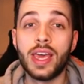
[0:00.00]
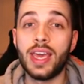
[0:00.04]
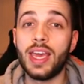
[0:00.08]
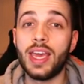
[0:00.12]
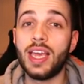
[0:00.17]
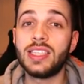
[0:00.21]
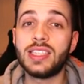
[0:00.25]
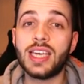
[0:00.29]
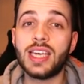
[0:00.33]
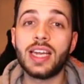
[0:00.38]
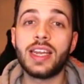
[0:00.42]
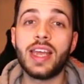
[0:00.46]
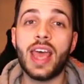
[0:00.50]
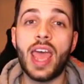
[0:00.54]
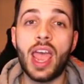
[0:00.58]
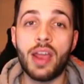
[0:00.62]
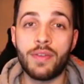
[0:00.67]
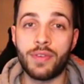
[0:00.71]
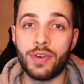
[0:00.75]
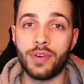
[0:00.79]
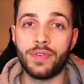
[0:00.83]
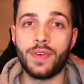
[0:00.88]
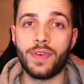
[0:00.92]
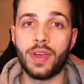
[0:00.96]
He's had
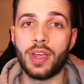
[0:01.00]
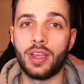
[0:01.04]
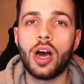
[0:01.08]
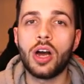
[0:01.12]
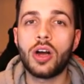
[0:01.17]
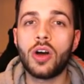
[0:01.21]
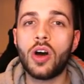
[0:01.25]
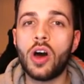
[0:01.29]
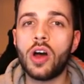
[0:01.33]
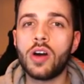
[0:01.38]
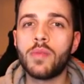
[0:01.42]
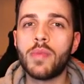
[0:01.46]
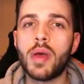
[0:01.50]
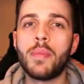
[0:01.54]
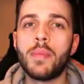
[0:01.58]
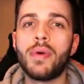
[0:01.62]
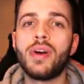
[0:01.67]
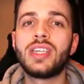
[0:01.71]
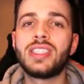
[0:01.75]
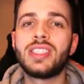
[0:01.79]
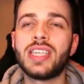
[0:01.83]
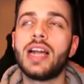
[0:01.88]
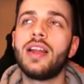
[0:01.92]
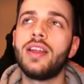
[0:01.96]
everything. I can't remember
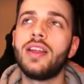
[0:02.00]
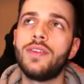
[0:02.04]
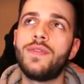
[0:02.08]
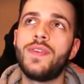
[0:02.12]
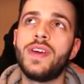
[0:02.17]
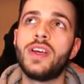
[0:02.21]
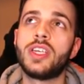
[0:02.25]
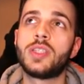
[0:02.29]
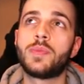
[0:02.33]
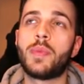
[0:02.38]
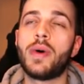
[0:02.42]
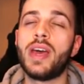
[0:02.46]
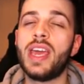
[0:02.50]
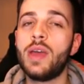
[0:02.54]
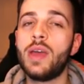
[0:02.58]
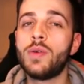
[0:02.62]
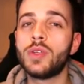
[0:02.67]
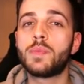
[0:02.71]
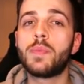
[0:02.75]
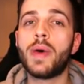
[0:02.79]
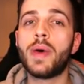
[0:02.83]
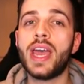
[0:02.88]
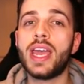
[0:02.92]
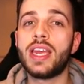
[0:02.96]
exactly the figures, but he
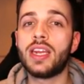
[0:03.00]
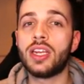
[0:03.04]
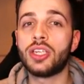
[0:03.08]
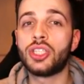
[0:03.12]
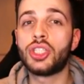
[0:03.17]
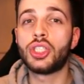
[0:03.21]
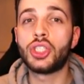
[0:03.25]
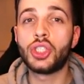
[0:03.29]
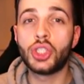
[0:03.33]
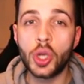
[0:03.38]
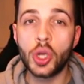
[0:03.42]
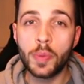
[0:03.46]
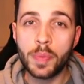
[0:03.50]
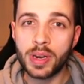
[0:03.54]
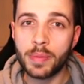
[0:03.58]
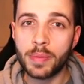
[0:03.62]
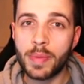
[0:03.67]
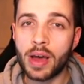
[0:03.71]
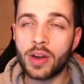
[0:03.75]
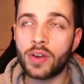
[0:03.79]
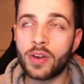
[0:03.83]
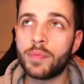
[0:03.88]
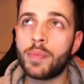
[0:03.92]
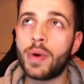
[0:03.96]
was paid a stupid
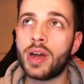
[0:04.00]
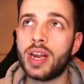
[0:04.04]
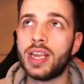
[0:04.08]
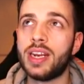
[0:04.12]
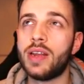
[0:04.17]
amount of money.